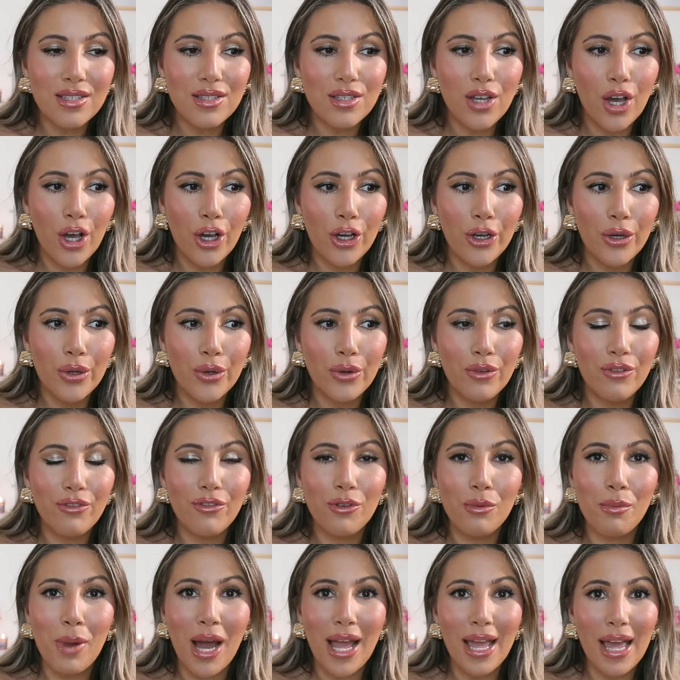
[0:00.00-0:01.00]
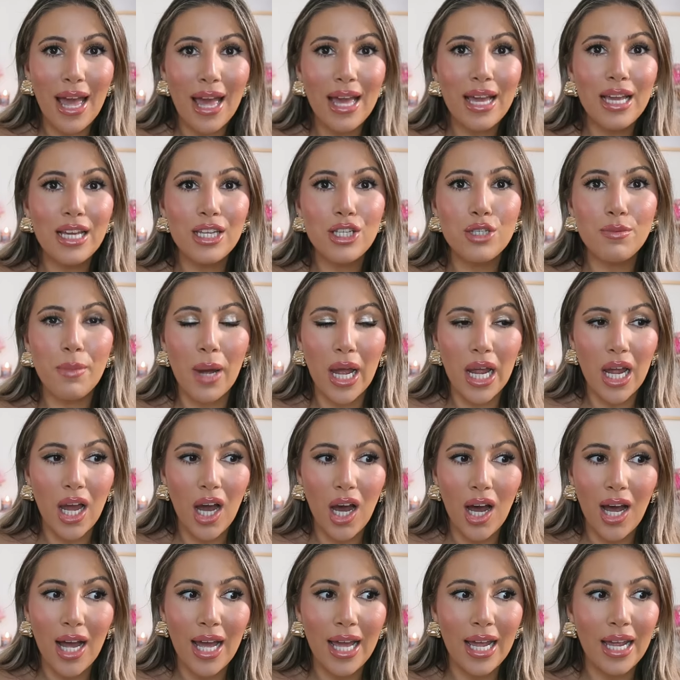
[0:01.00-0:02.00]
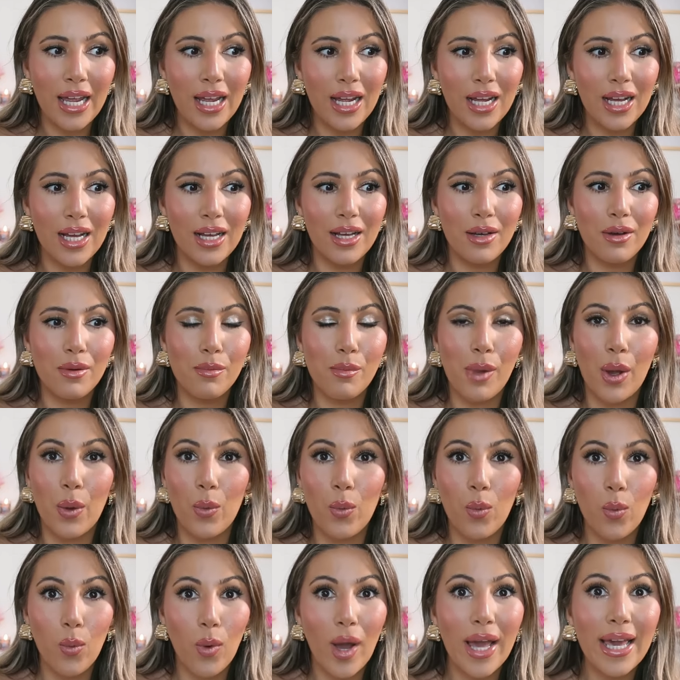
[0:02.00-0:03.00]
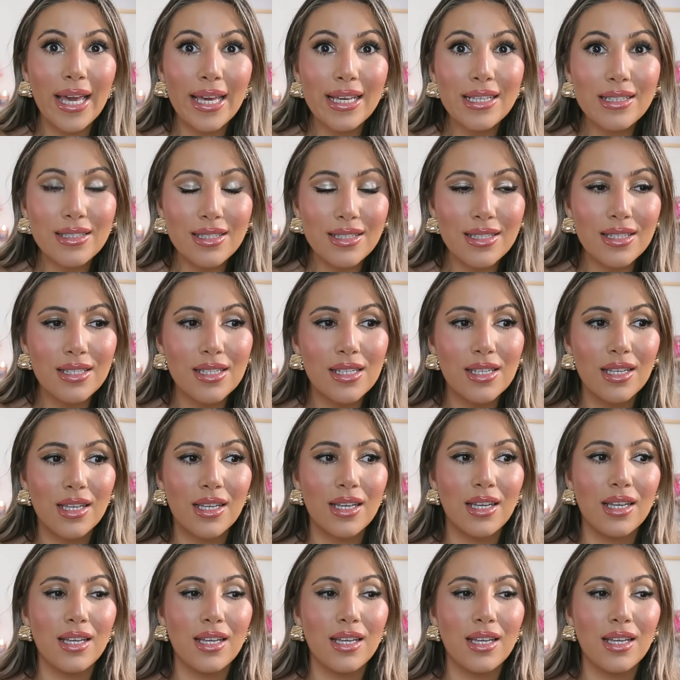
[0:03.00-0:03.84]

So for my age, my height, my weight,